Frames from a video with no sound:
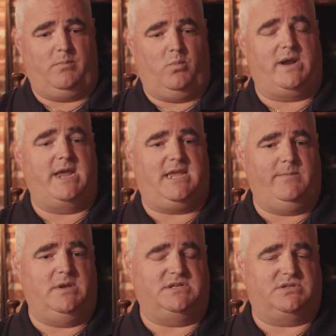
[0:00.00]
When I
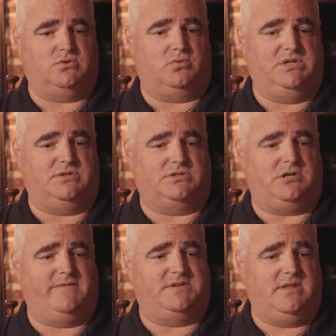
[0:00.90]
came in as a school resource
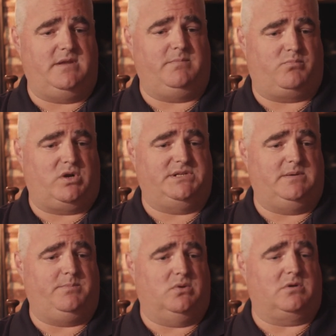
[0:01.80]
officer, then
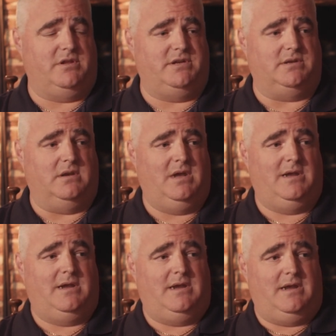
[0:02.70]
President Bill Clinton
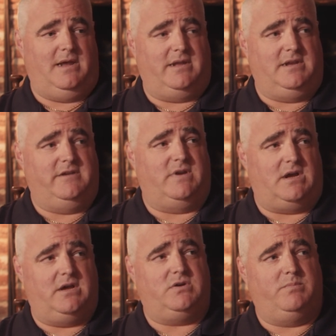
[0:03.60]
had given
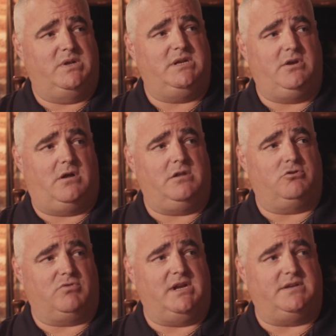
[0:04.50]
a $100 million
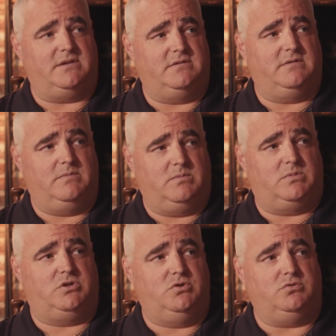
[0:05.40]
grant
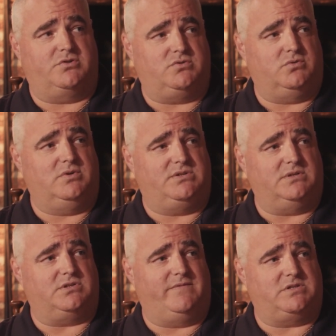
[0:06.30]
to school
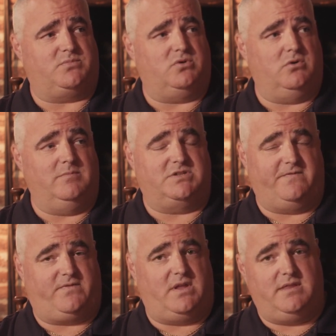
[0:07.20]
resource officer programs
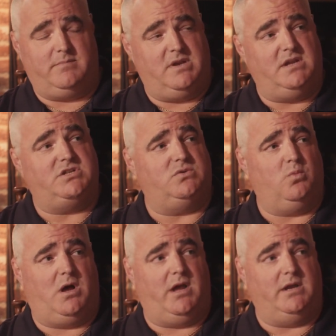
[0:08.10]
to fund them
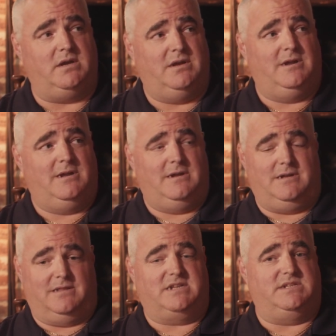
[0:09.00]
nationwide.
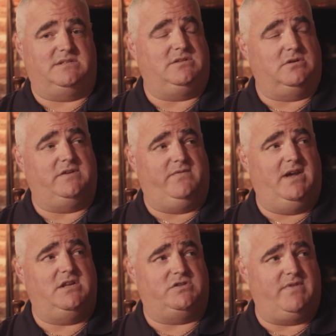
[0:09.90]
And Lexington took
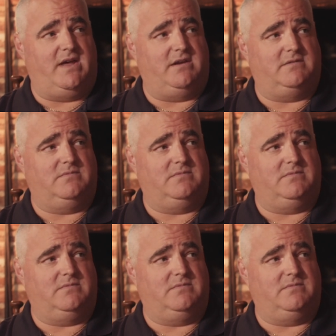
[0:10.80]
advantage of that.